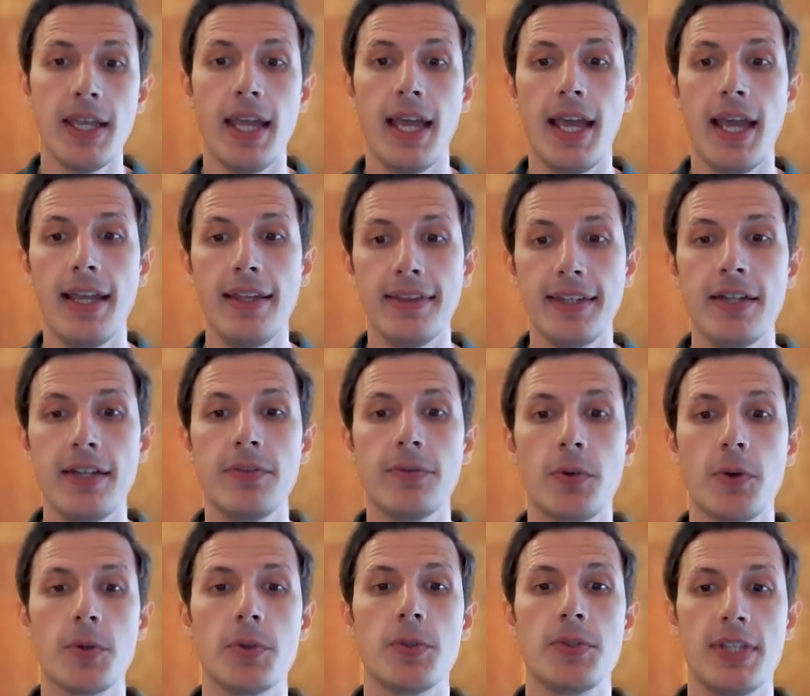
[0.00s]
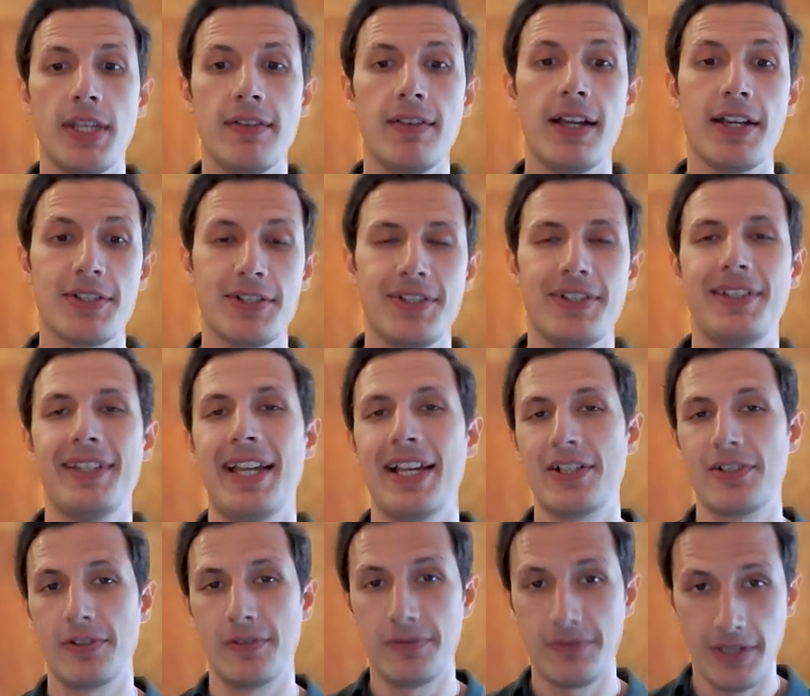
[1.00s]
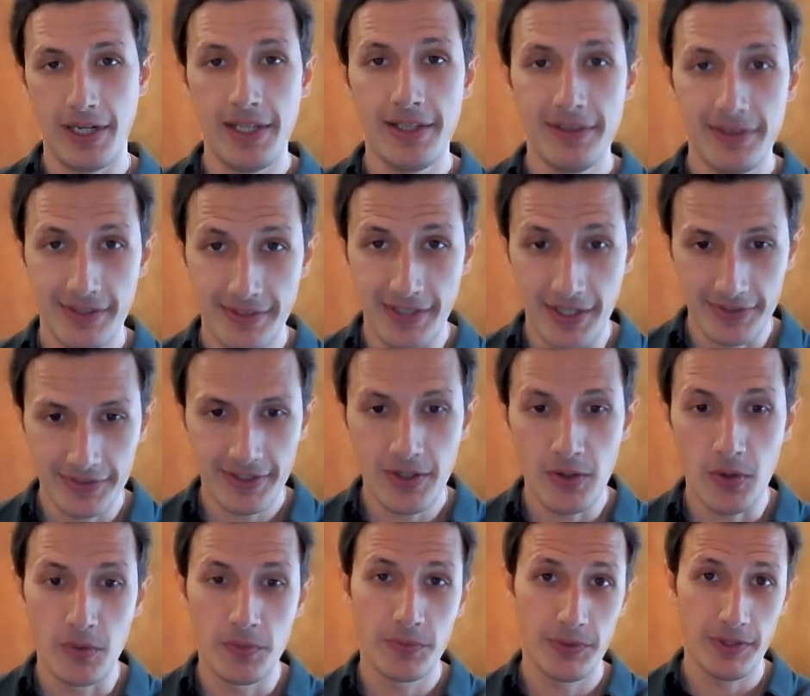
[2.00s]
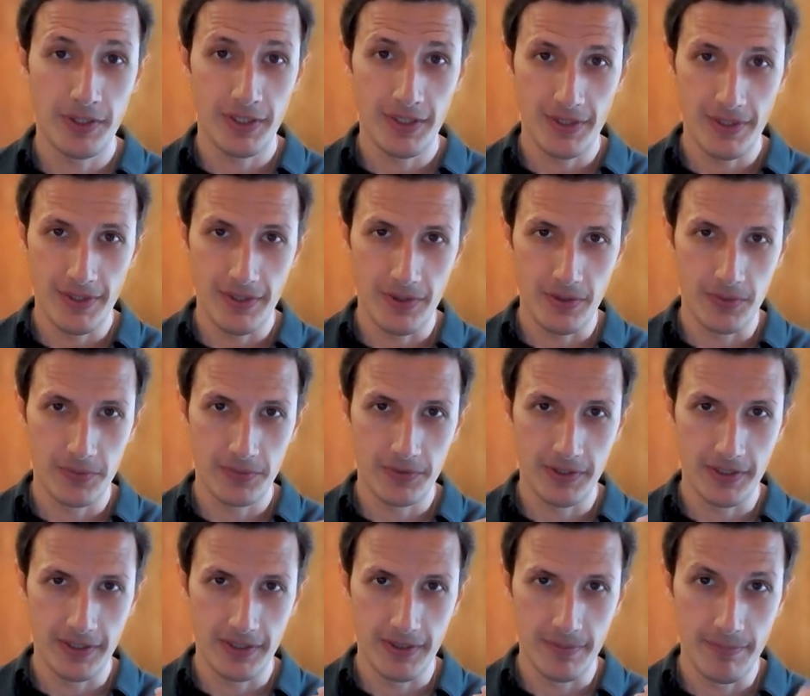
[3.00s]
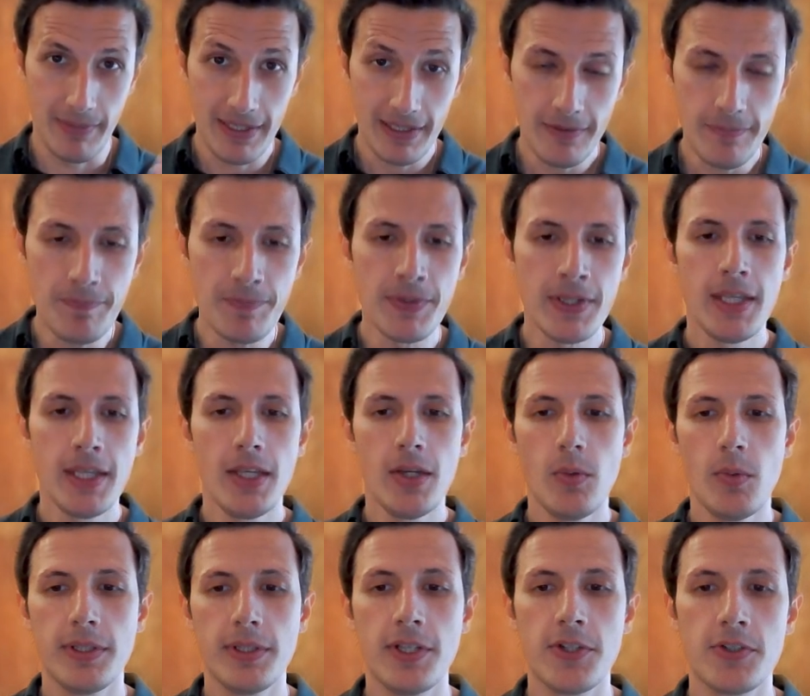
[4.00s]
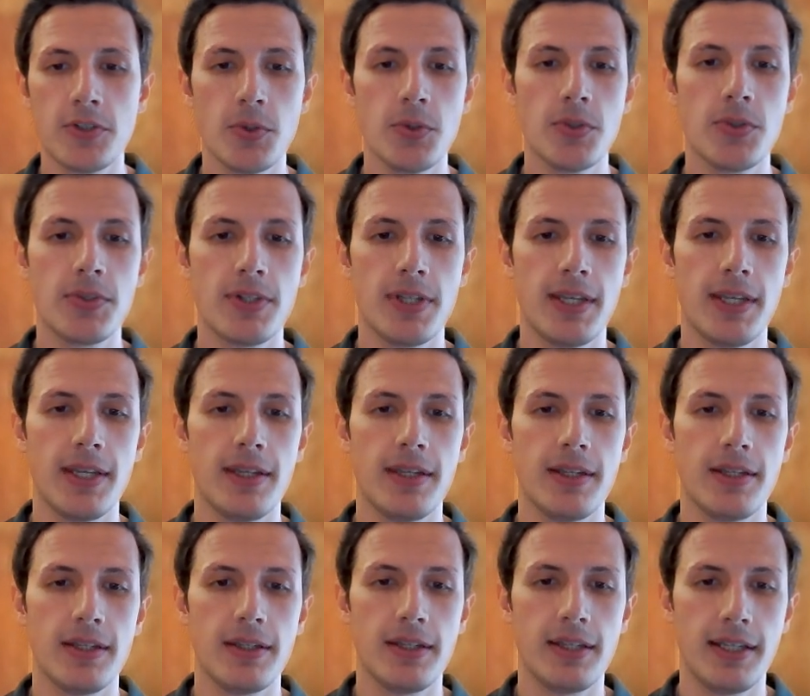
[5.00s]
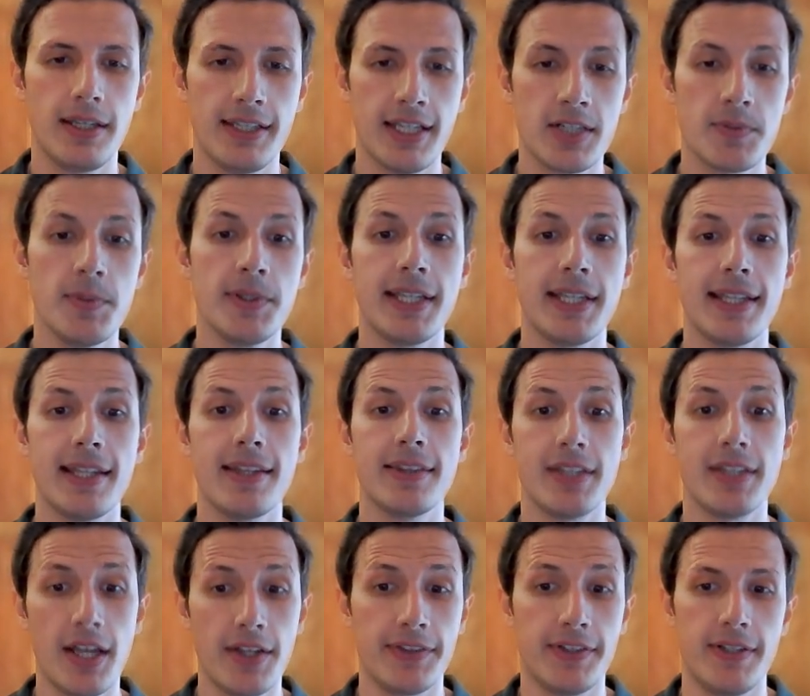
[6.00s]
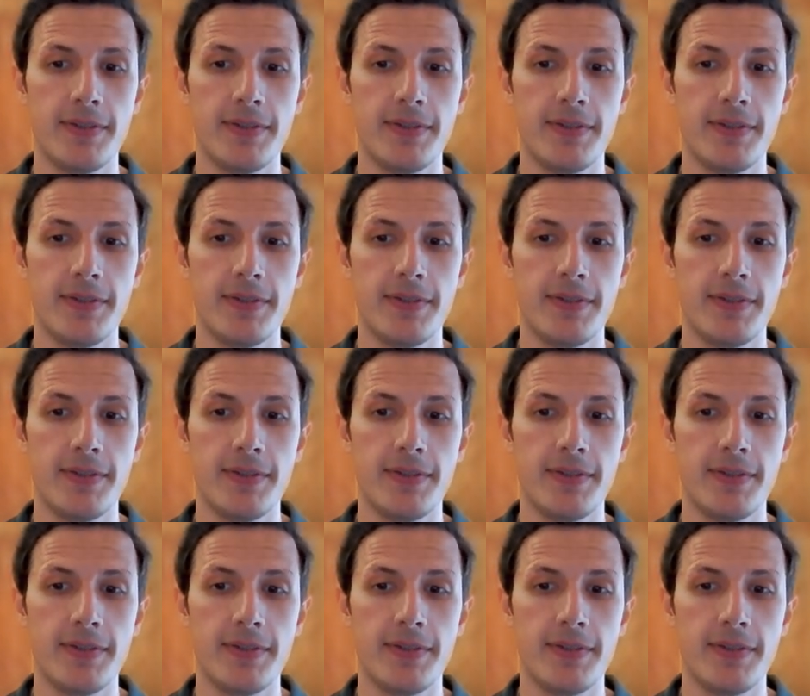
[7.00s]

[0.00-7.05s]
And then for to save the actual file data of the mail, we then choose the attachment and then data.